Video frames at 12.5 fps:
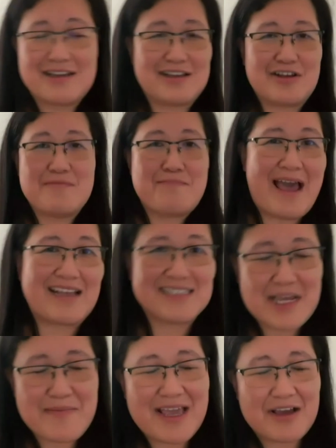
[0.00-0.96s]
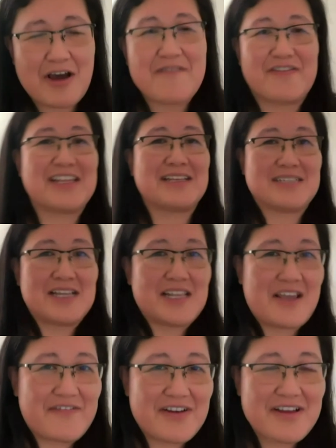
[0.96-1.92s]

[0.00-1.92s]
you know, pandemic, hopefully it's only